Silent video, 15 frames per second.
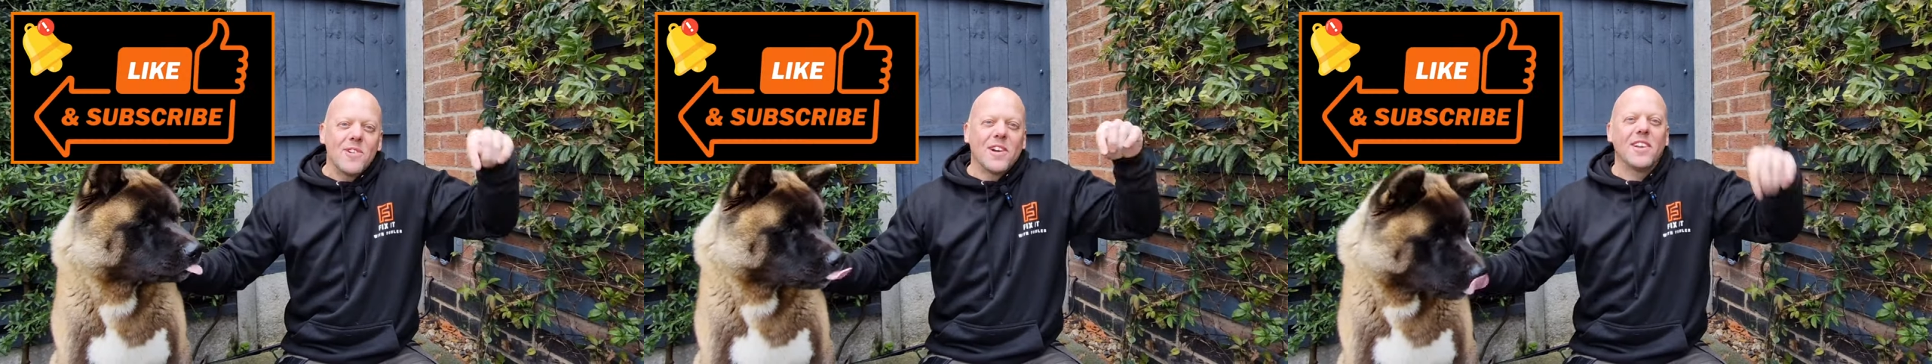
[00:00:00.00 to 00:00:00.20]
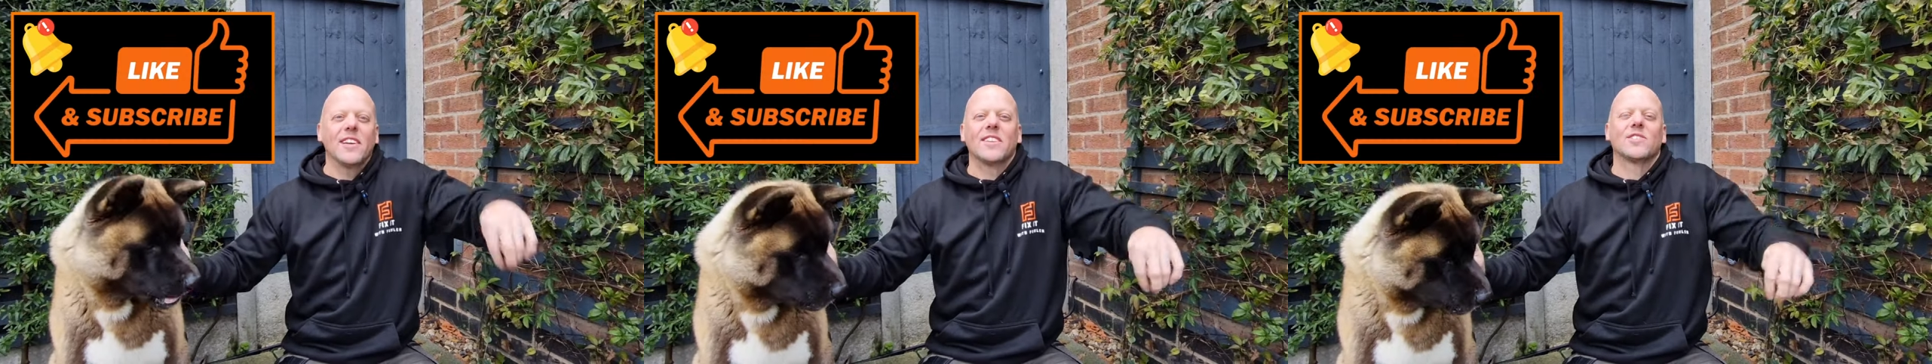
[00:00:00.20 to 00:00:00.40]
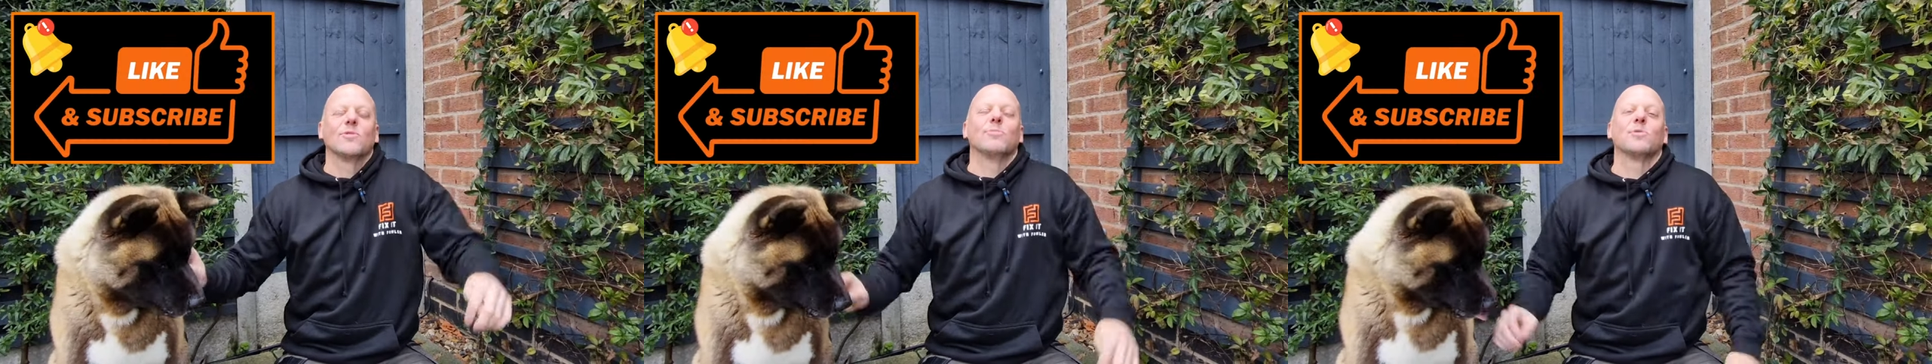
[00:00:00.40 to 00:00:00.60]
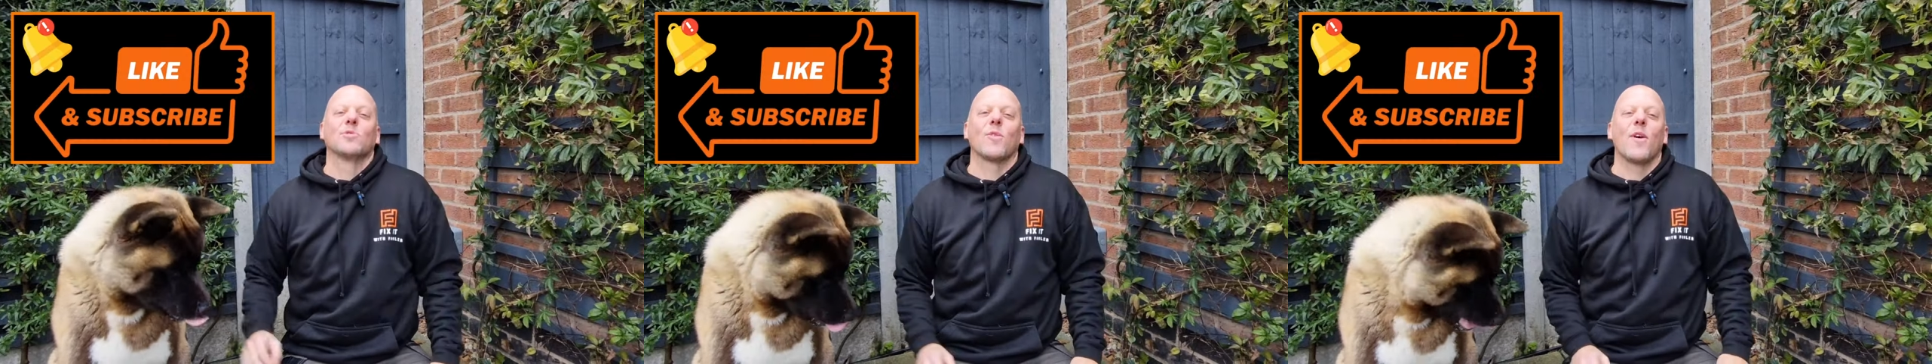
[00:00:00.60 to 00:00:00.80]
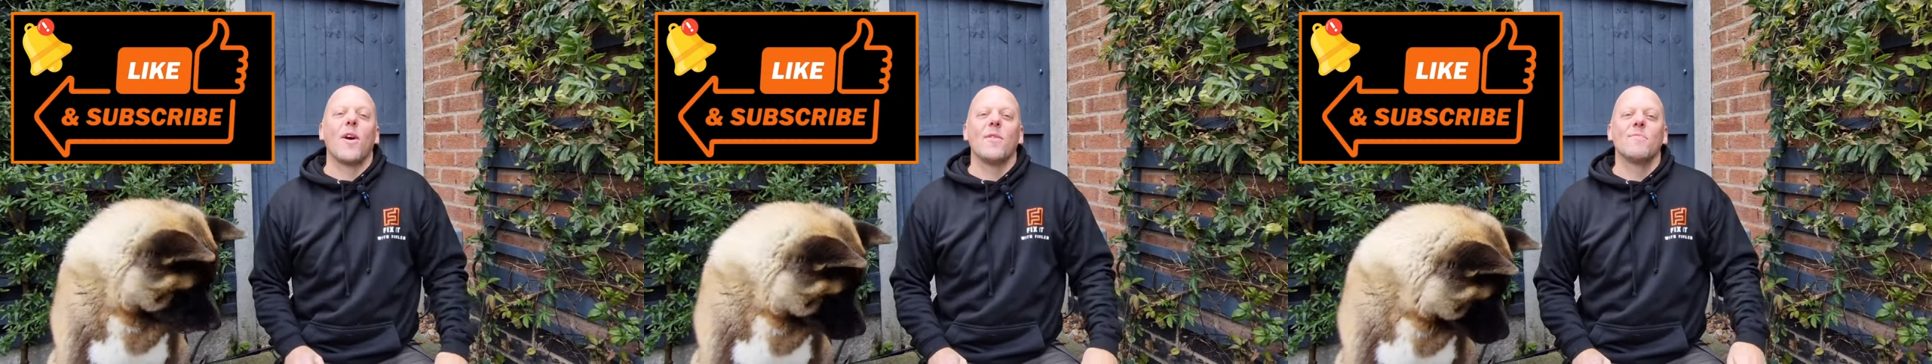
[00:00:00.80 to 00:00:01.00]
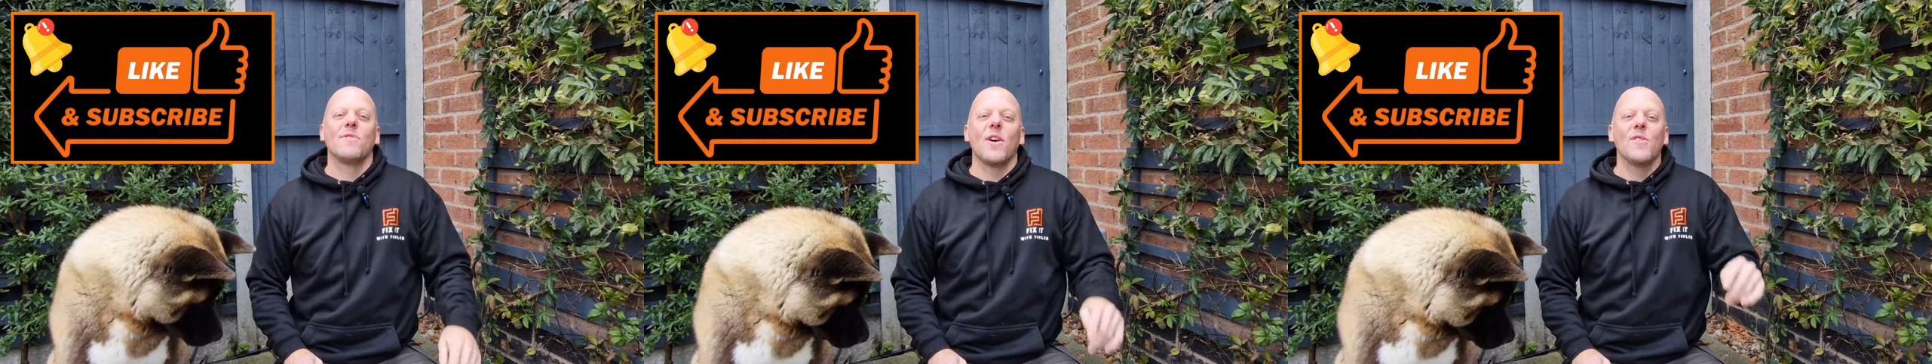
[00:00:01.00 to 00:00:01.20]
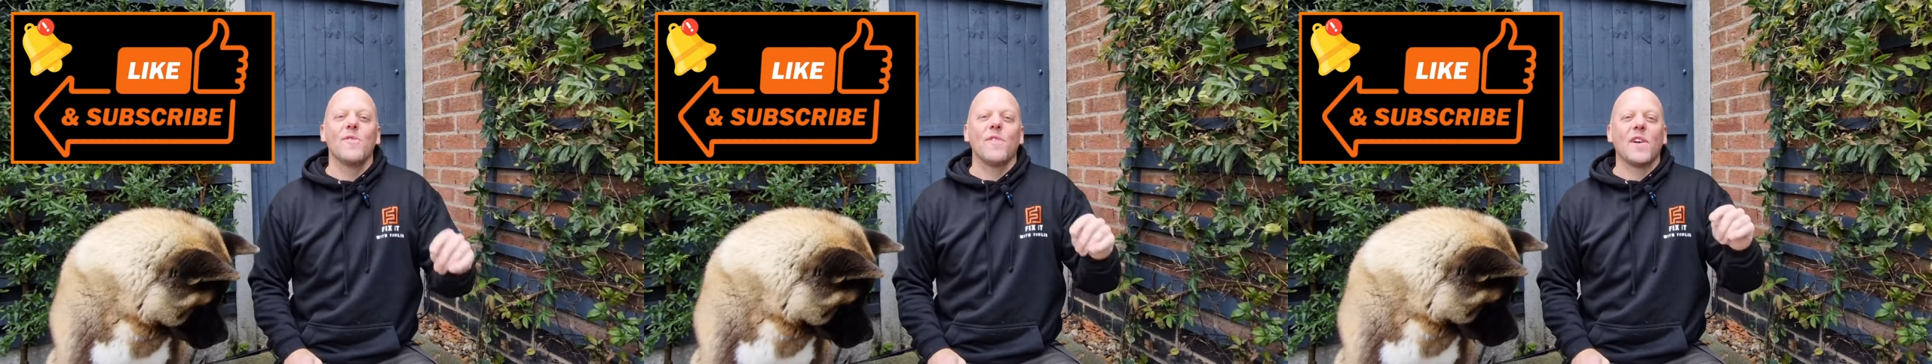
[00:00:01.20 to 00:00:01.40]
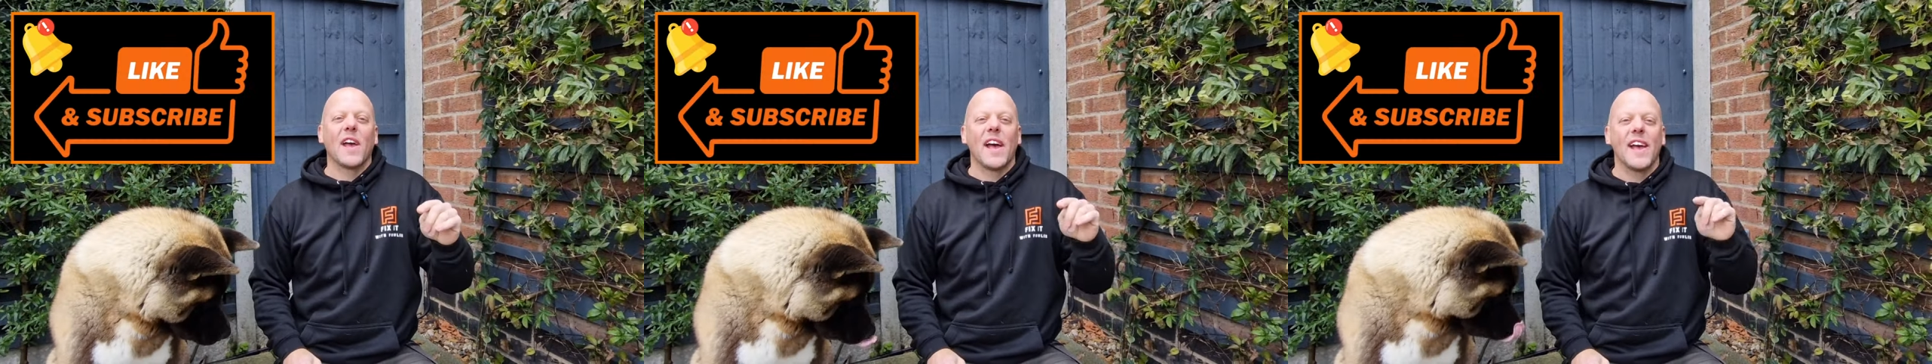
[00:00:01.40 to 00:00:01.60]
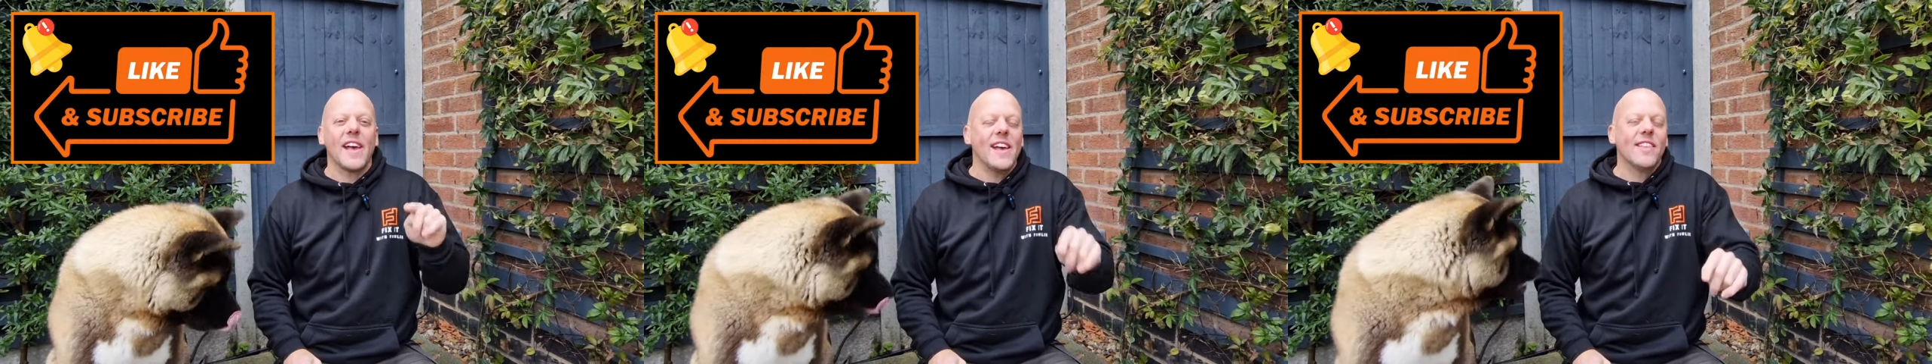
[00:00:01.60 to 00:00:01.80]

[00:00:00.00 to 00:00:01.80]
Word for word: click subscribe, don't forget,